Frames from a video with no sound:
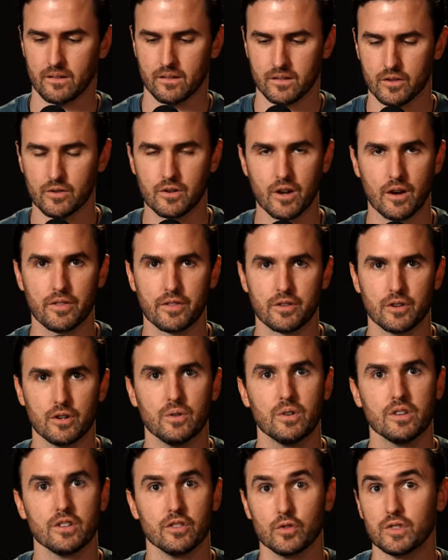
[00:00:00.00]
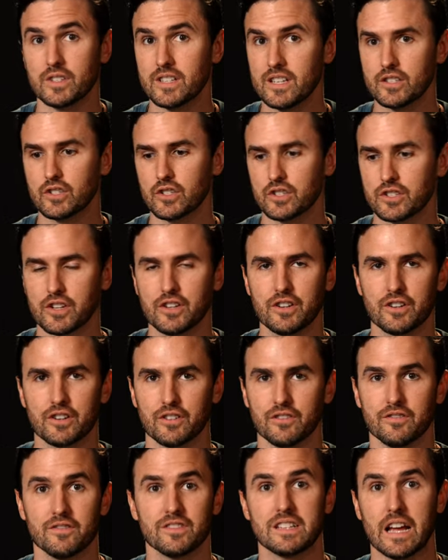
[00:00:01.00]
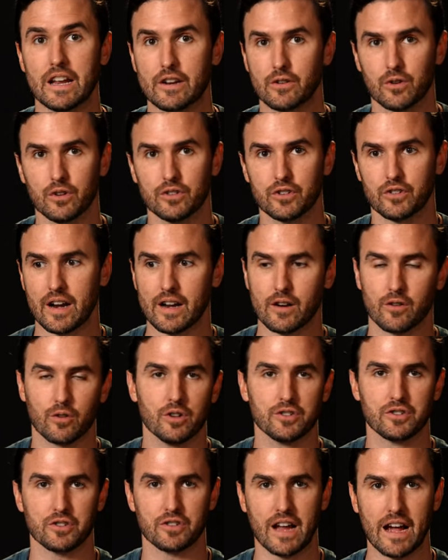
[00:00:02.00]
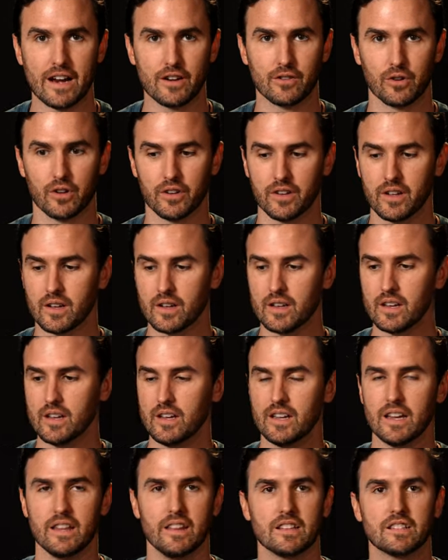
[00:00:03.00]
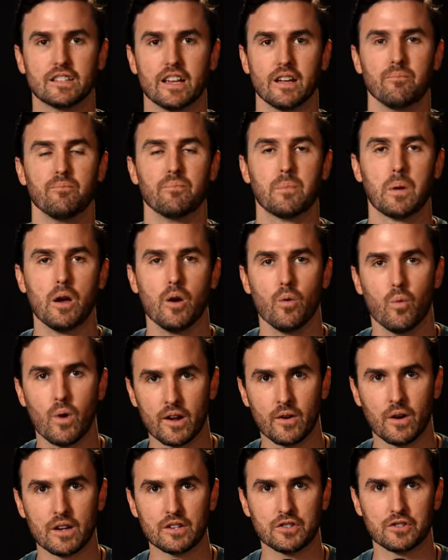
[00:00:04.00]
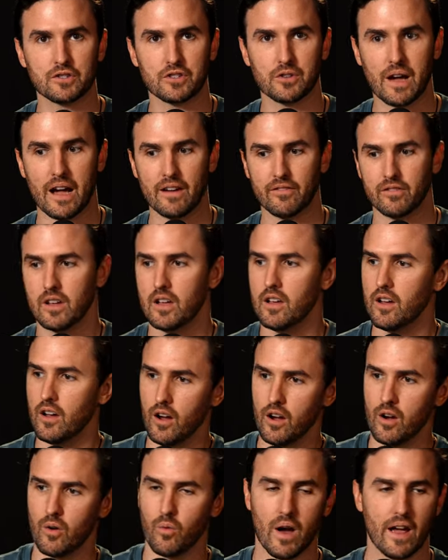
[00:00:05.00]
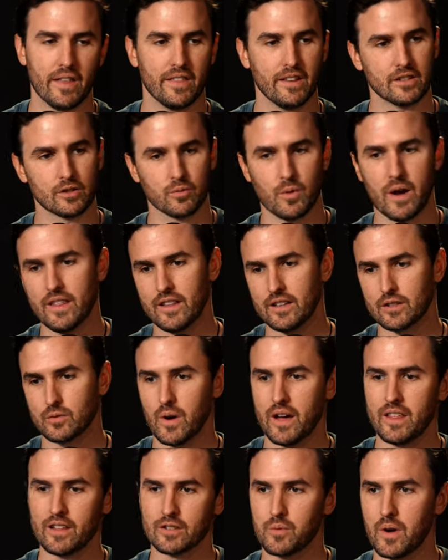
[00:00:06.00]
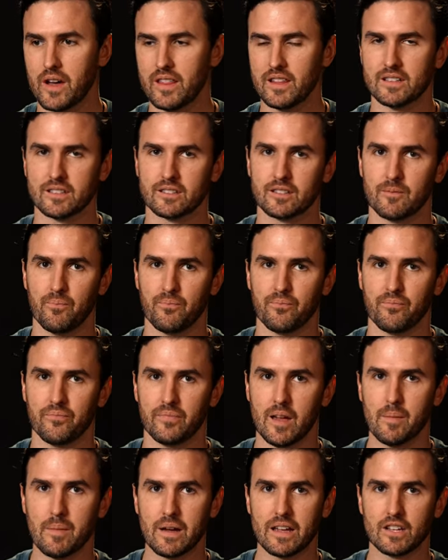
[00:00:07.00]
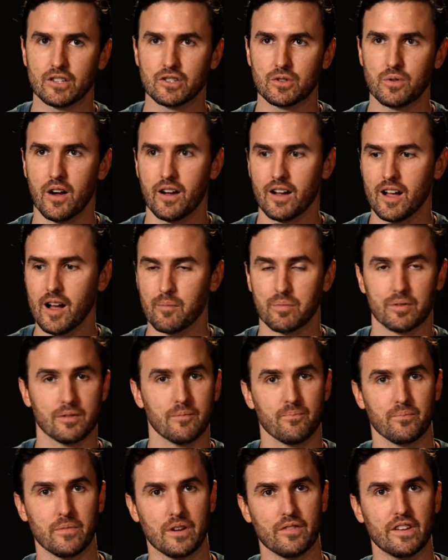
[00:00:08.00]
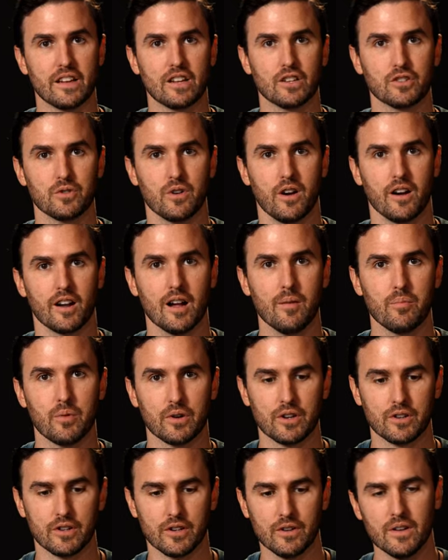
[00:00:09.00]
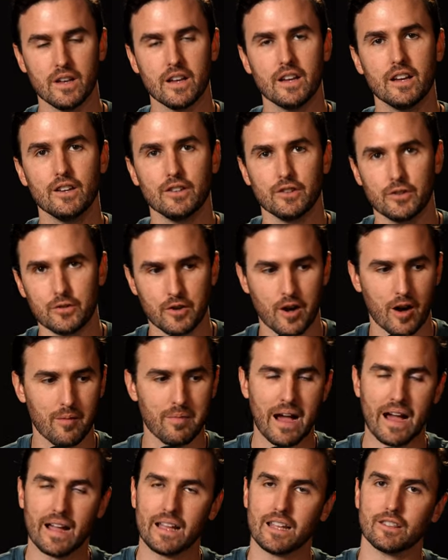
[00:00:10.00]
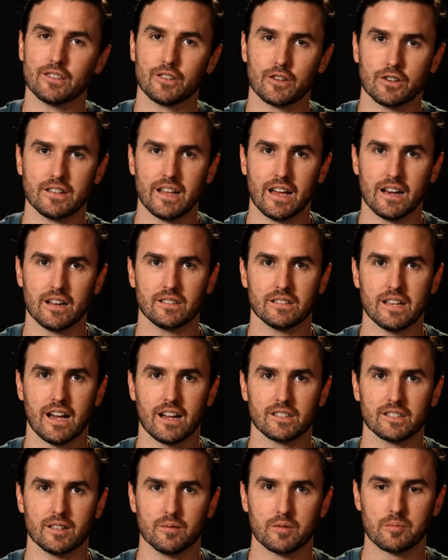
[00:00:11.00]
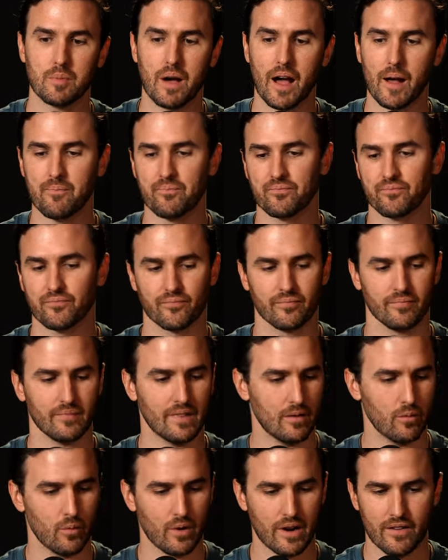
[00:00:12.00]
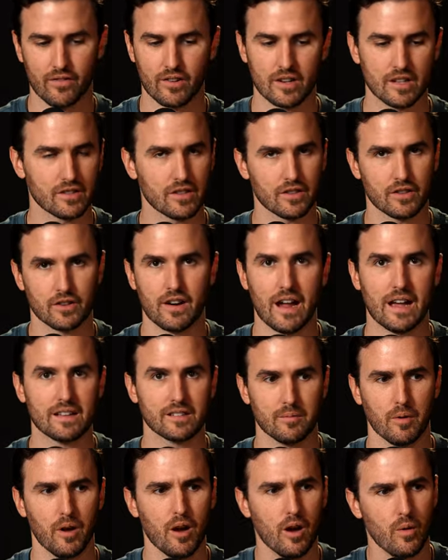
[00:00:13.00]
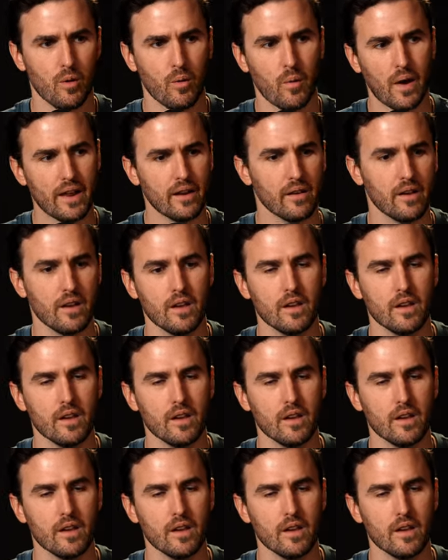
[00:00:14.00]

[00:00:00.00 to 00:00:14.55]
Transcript: You go through, you teach it to your 10-year-old, your 8-year-old, your 9-year-old, and then say, what questions do you have? Oh, why this? Why this? Why this? Why this? They might get you hung up. If they get you hung up, what do? You go back and learn that exact same spot. That whatever it is that they're asking, oh, well,